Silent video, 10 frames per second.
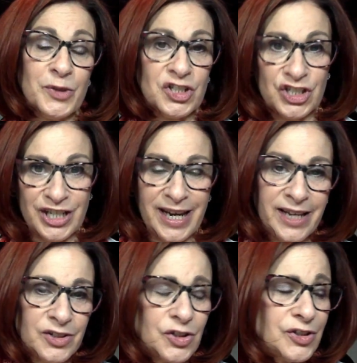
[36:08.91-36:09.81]
but she
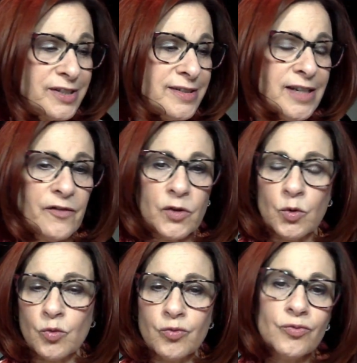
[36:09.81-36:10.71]
entered
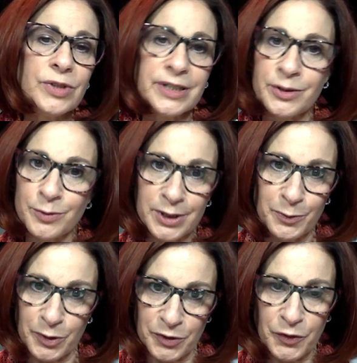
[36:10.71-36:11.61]
several really, really
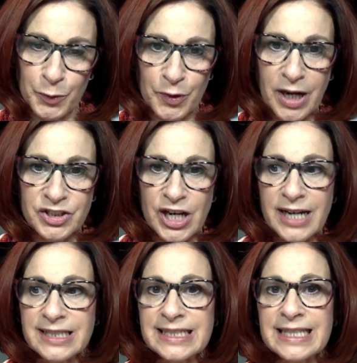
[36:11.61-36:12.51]
beautiful
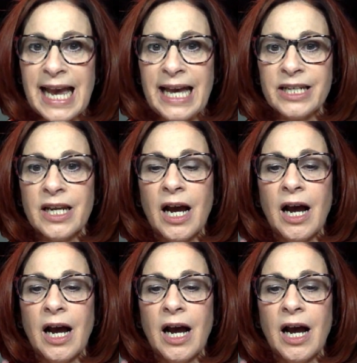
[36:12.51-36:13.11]
projects. And